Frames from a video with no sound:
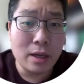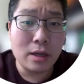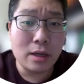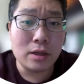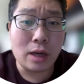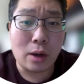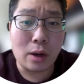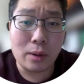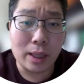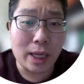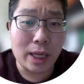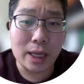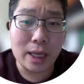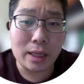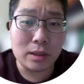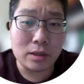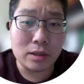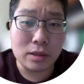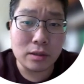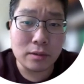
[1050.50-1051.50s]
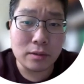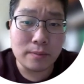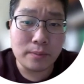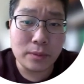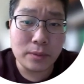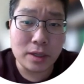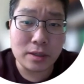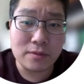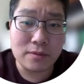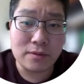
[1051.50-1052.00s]
All I gotta do
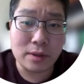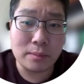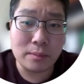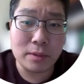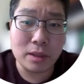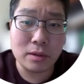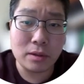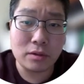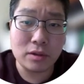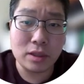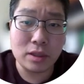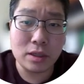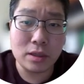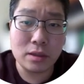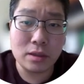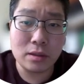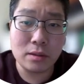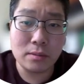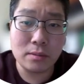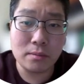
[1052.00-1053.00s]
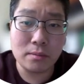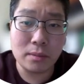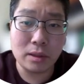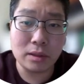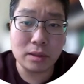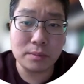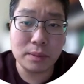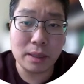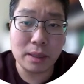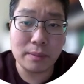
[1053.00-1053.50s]
is from here to here
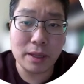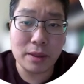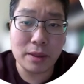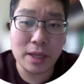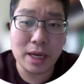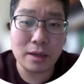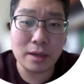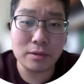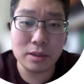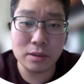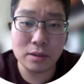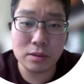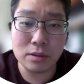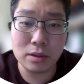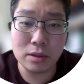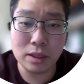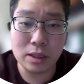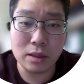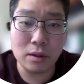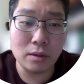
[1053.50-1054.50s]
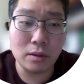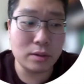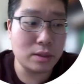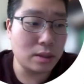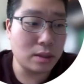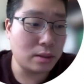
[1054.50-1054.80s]
multiply by 1,000, so it goes